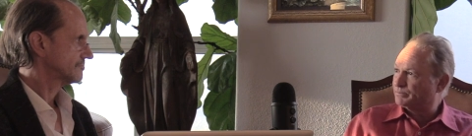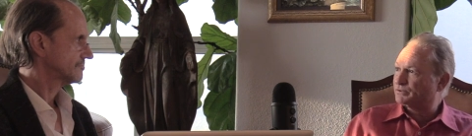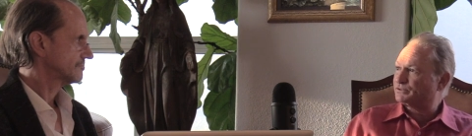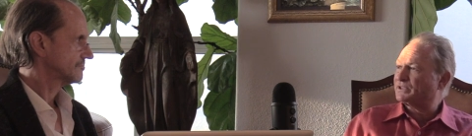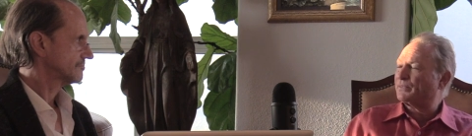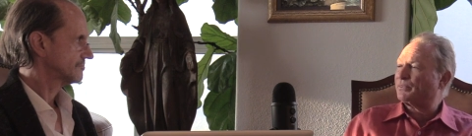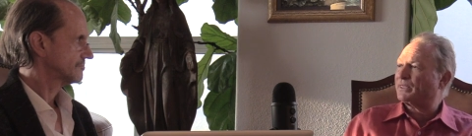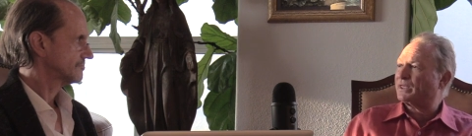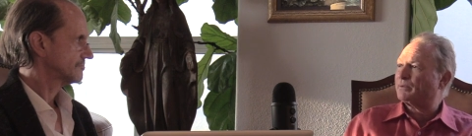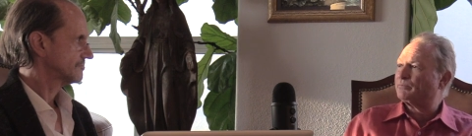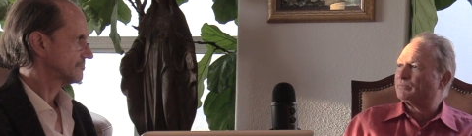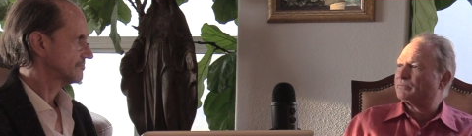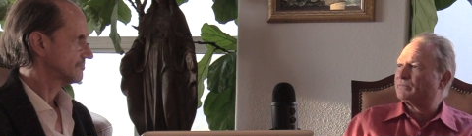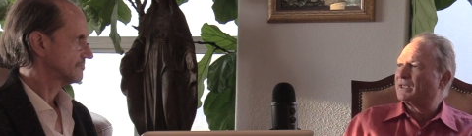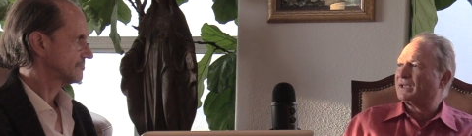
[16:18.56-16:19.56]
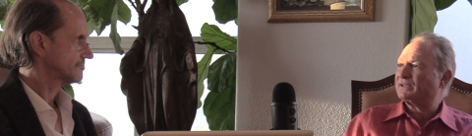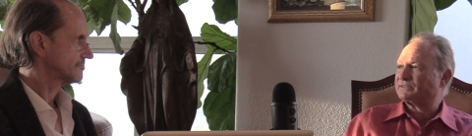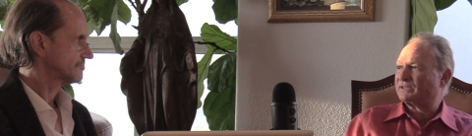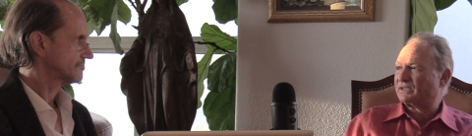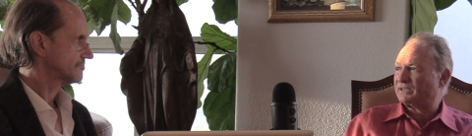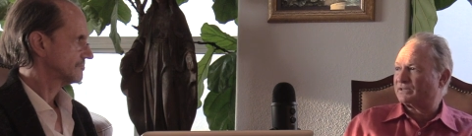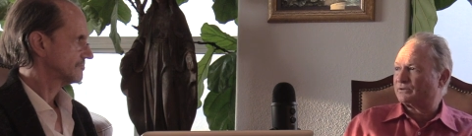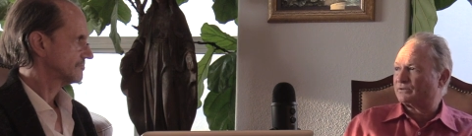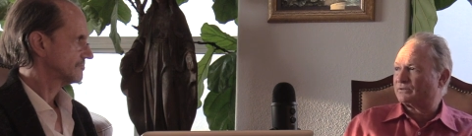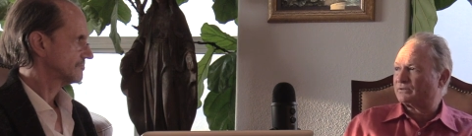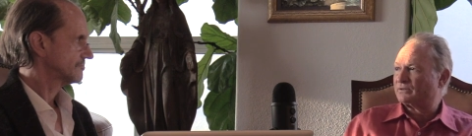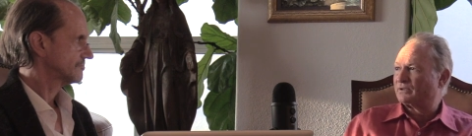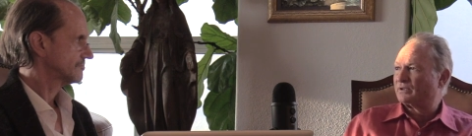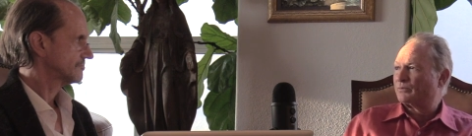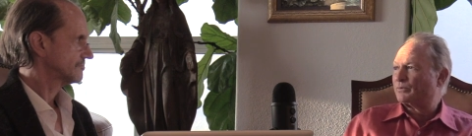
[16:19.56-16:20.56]
Speaker 1: present them as a
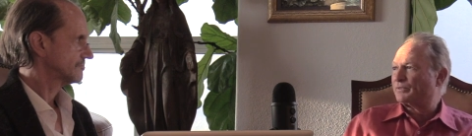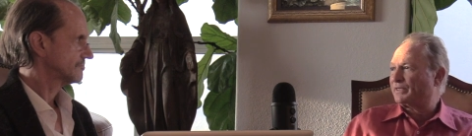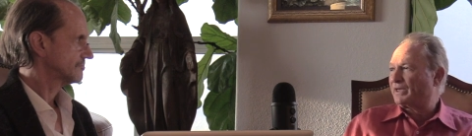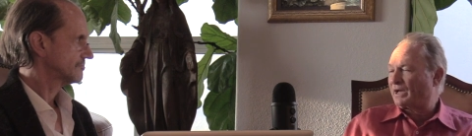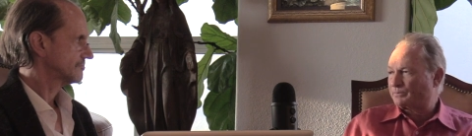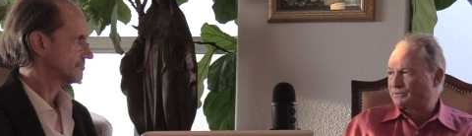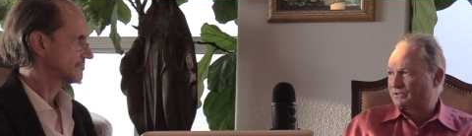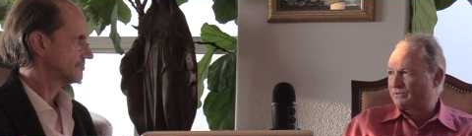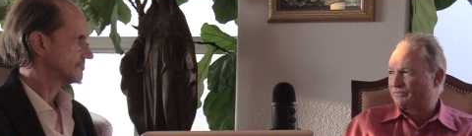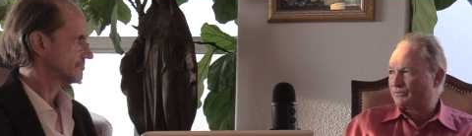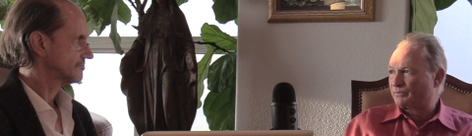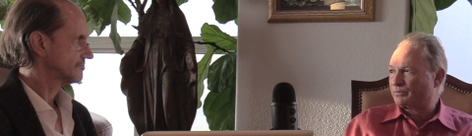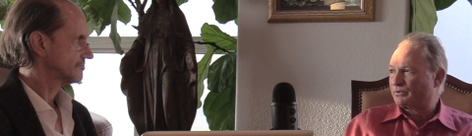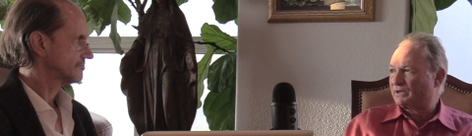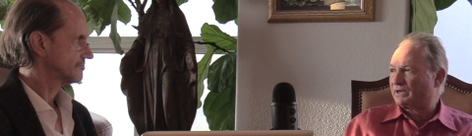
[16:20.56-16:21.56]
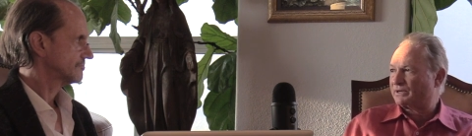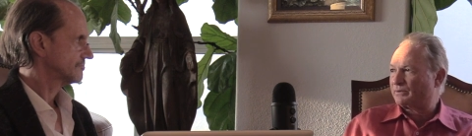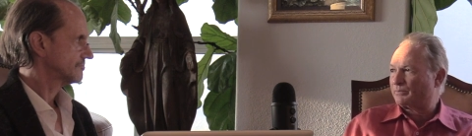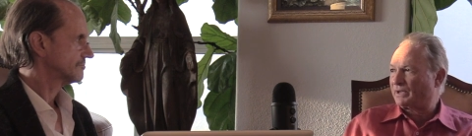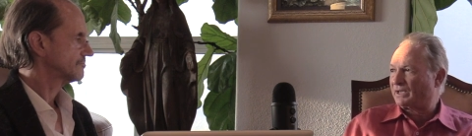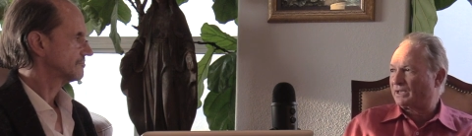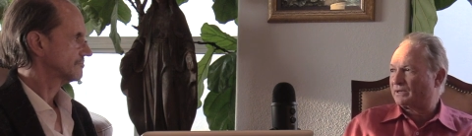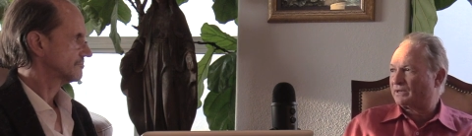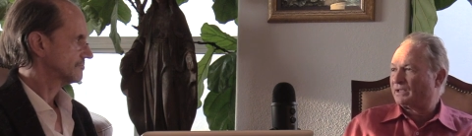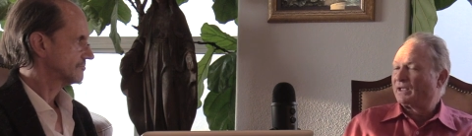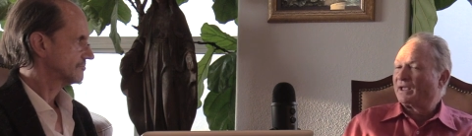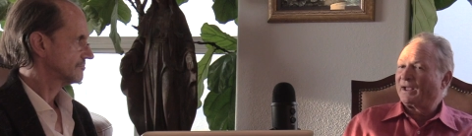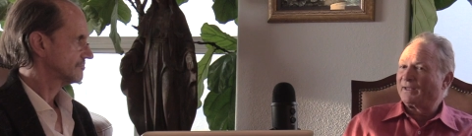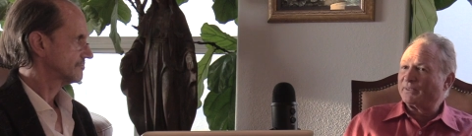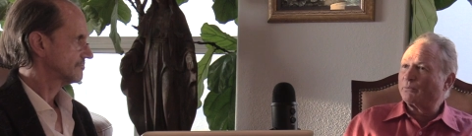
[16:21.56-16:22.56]
Kindle with the option for print on demand,
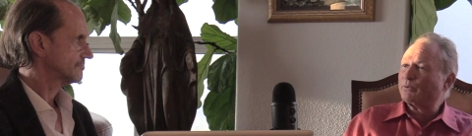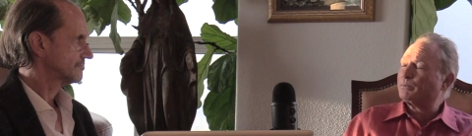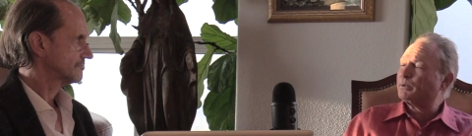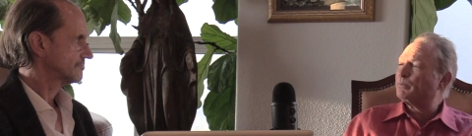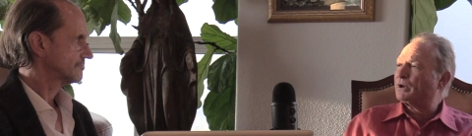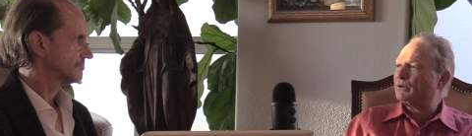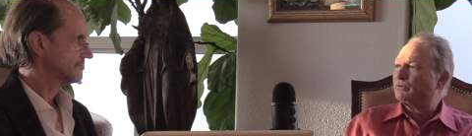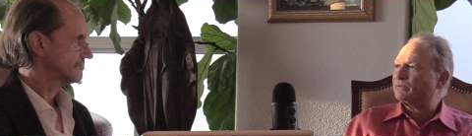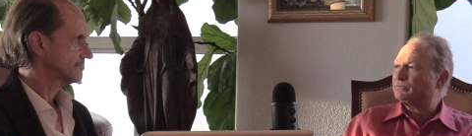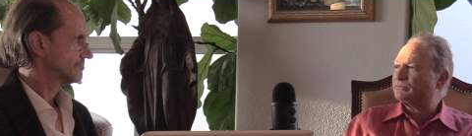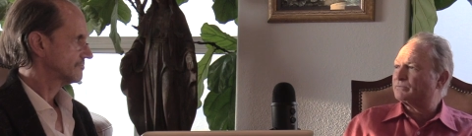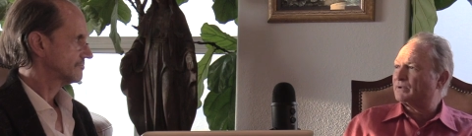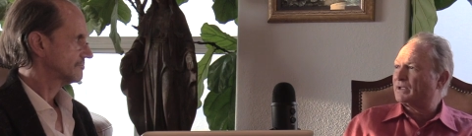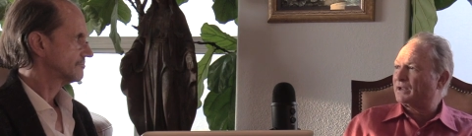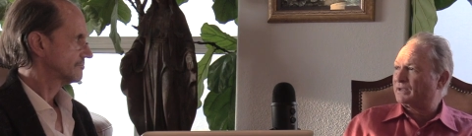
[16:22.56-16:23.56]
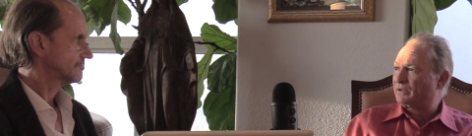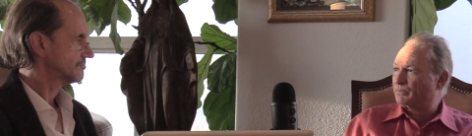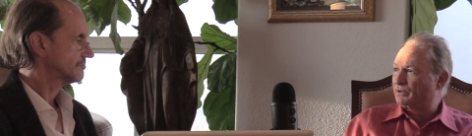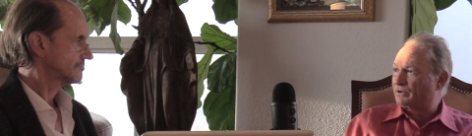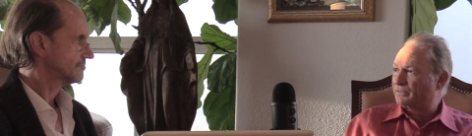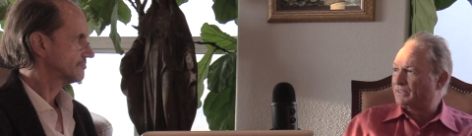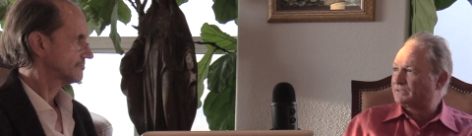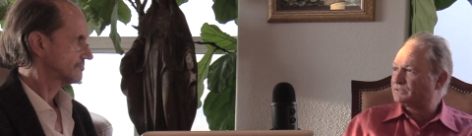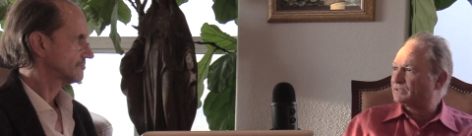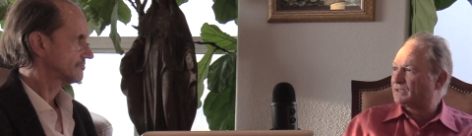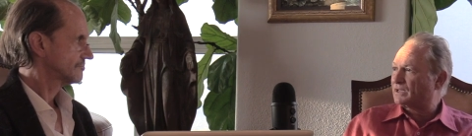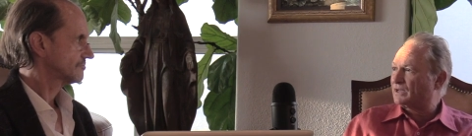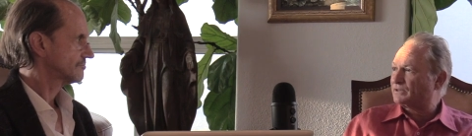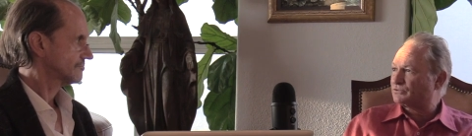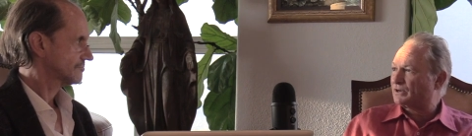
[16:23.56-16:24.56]
and they will promote any book. That's the
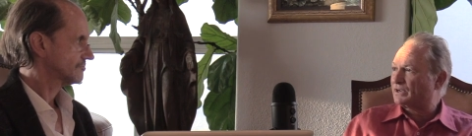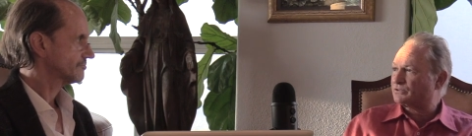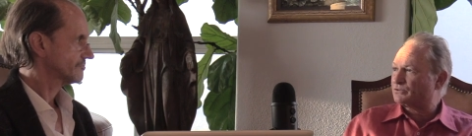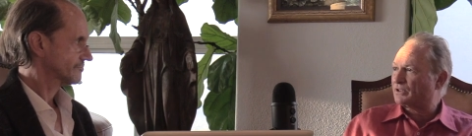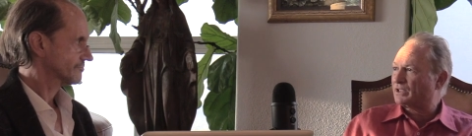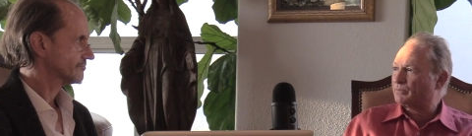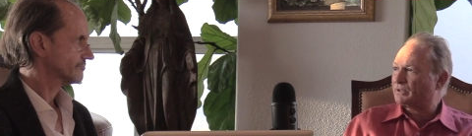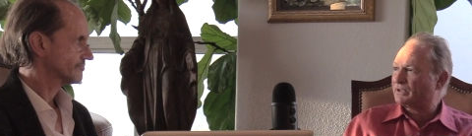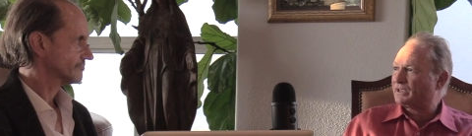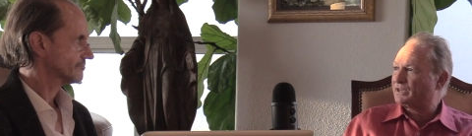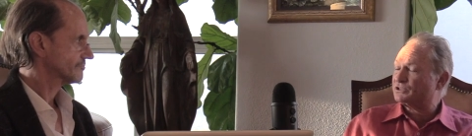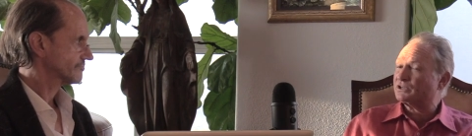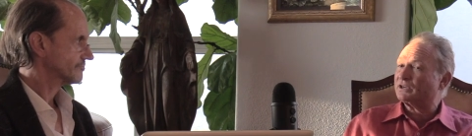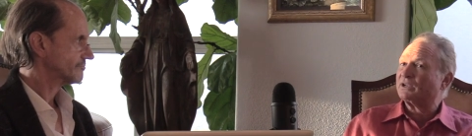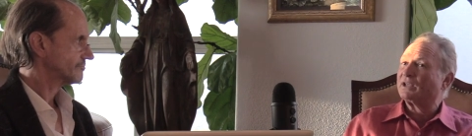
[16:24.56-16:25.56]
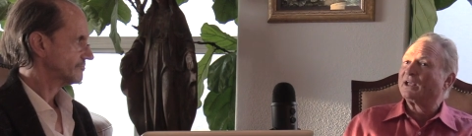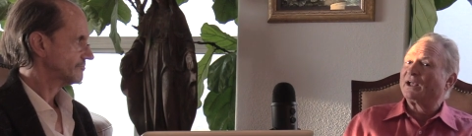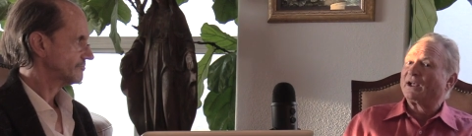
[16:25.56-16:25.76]
contractual obligation.